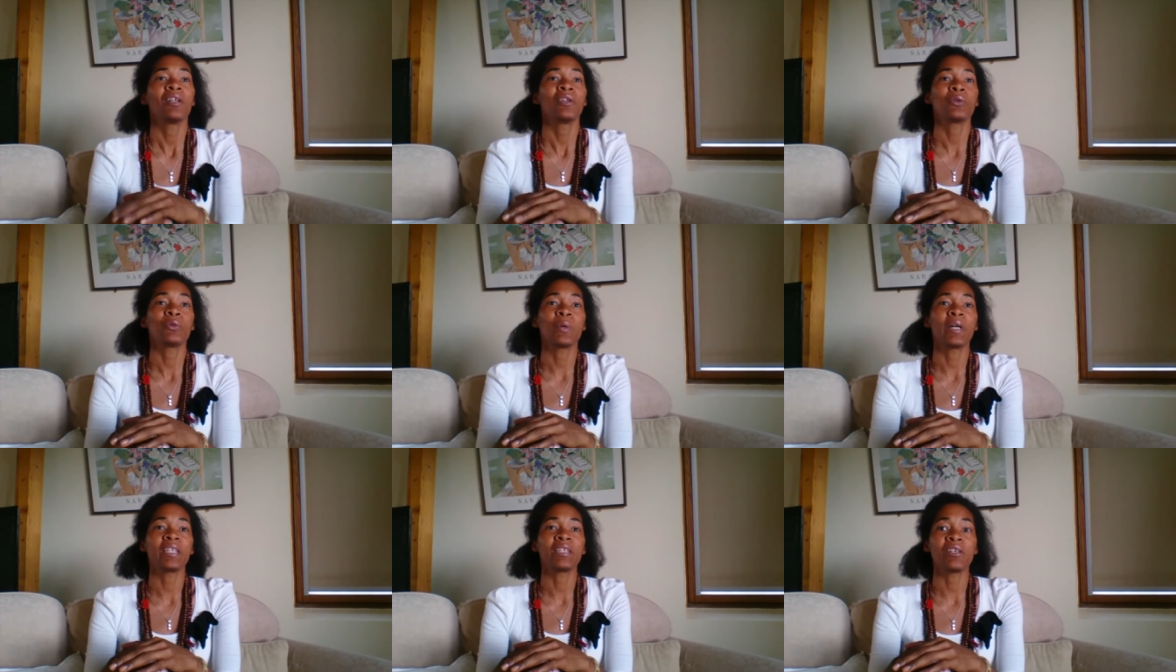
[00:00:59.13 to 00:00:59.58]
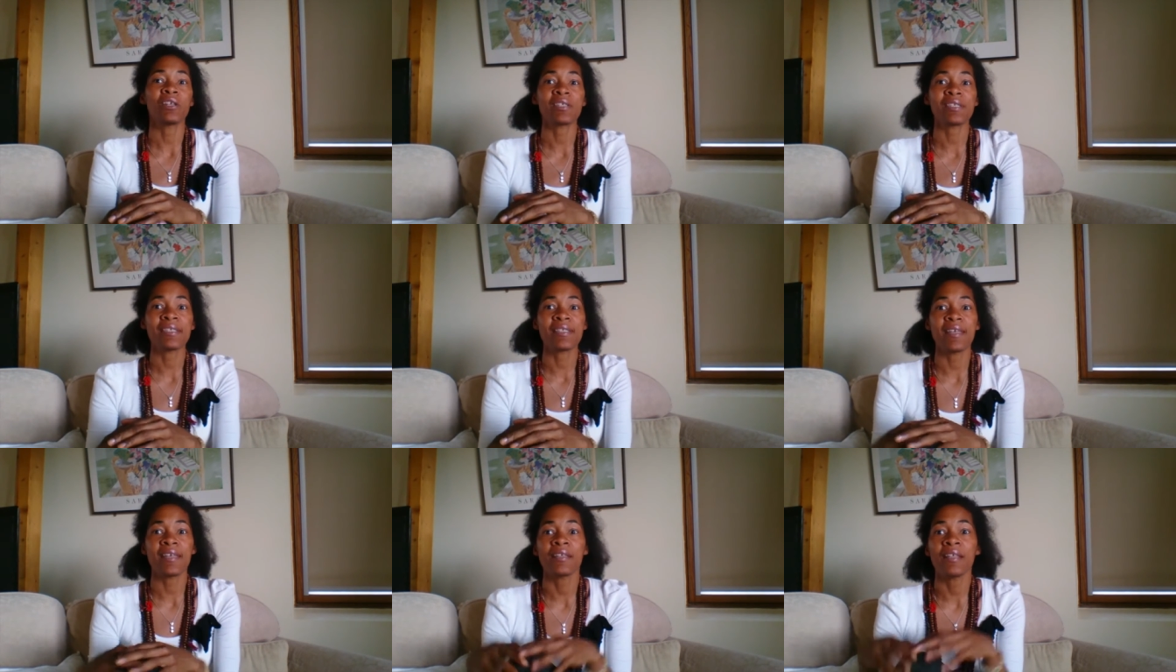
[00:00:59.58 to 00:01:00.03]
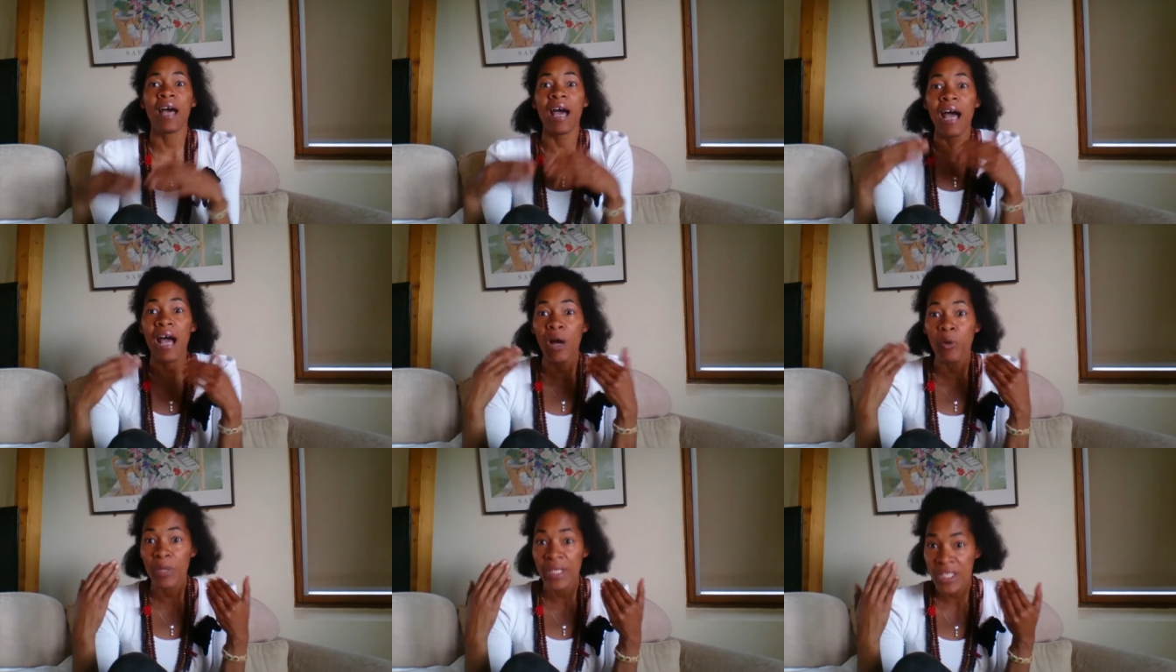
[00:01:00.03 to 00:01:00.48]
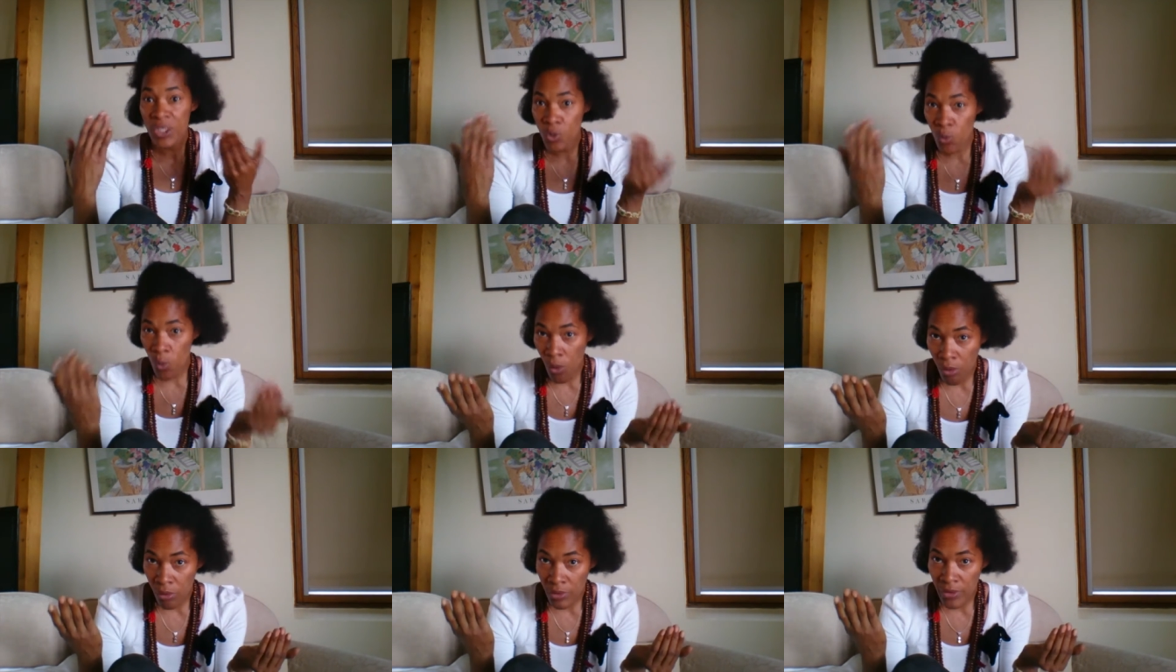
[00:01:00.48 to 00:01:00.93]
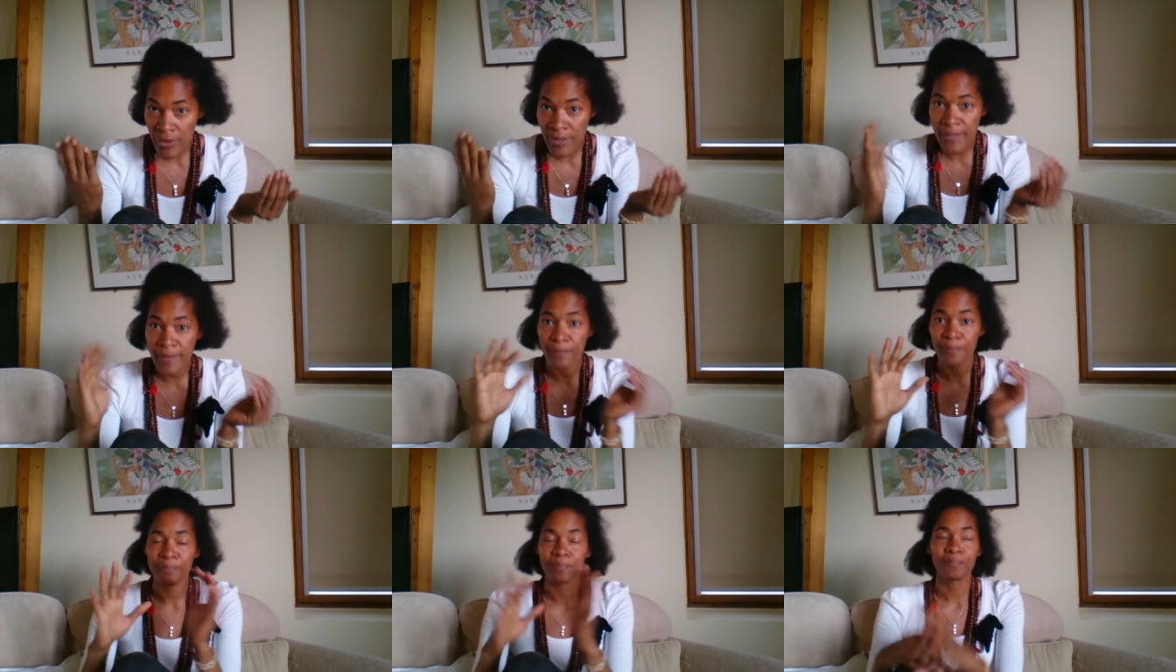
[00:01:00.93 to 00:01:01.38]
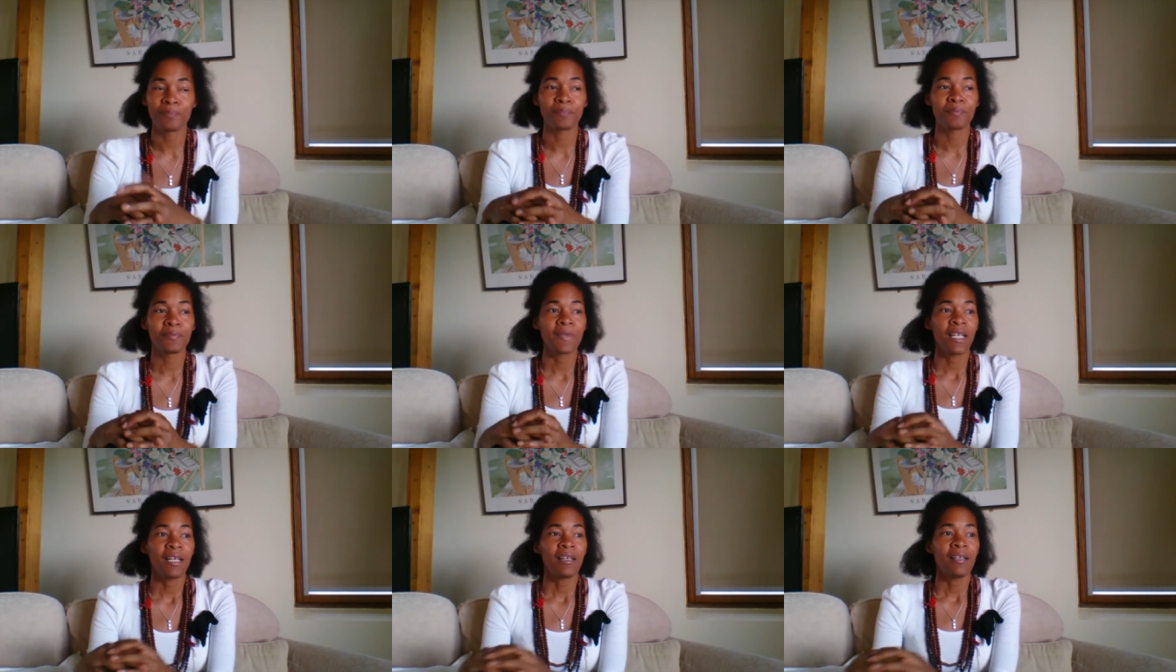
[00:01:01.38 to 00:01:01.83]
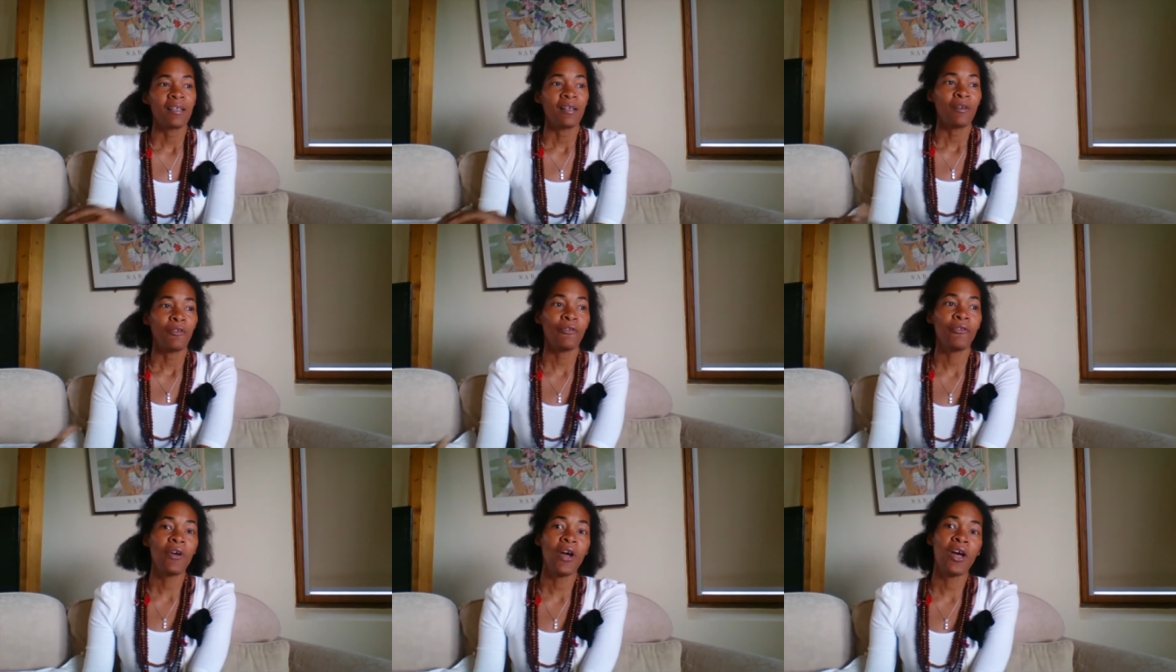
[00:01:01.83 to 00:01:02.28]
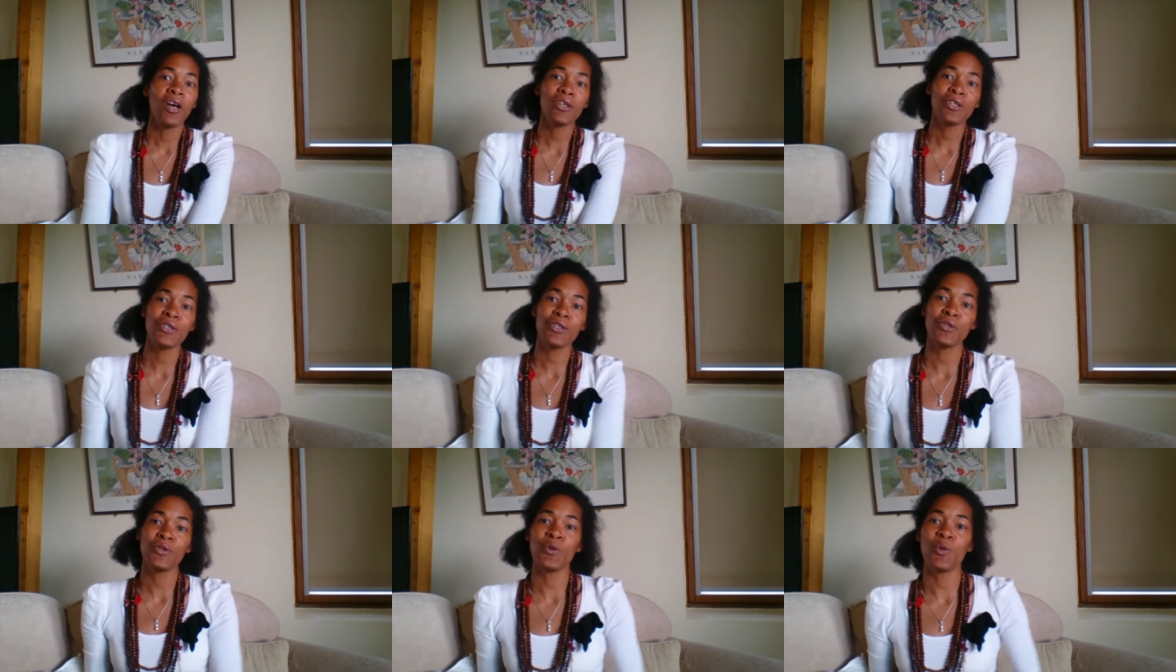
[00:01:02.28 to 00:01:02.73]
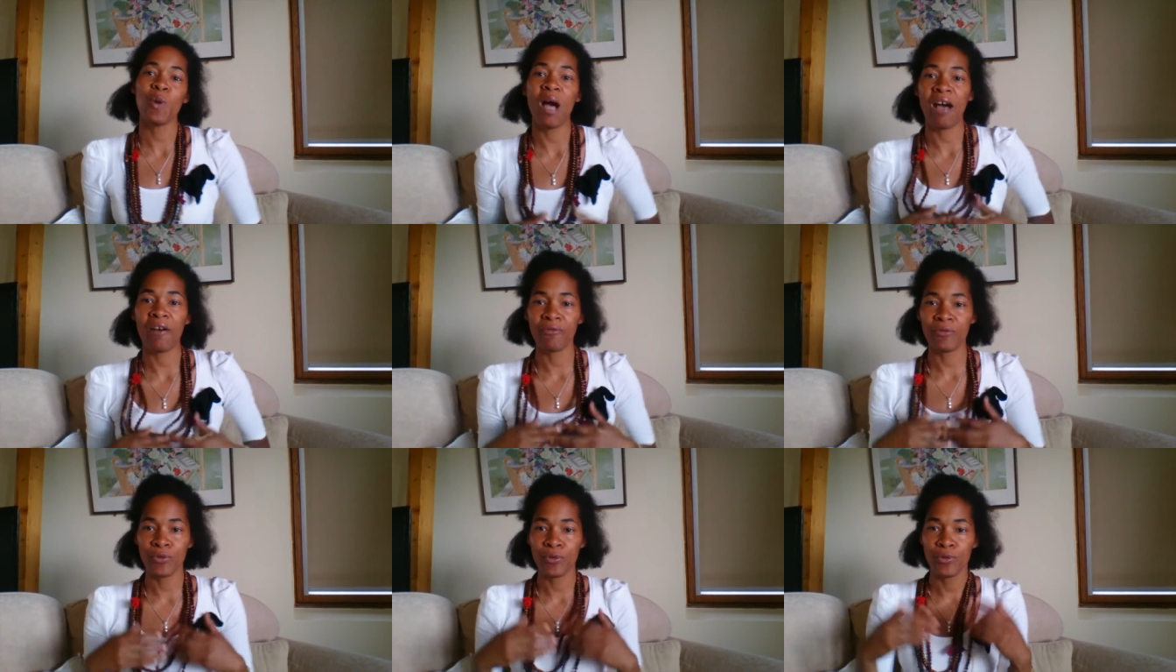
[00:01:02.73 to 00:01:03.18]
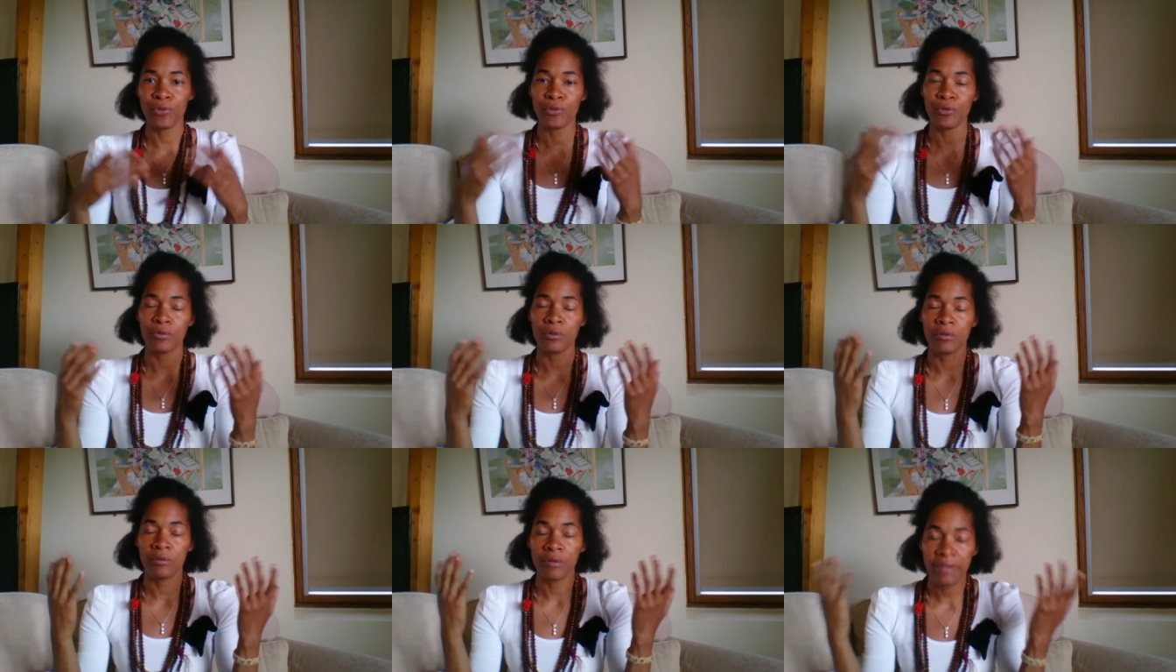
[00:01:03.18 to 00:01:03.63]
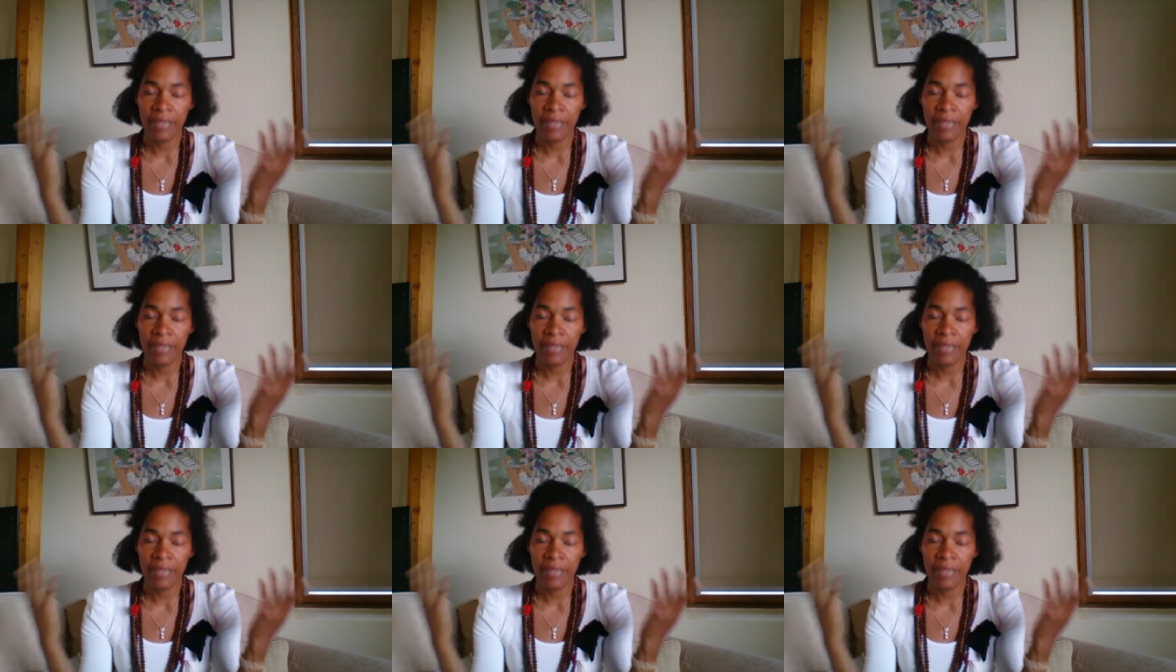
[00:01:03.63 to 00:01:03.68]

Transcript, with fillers: to understand how it works. First, you have to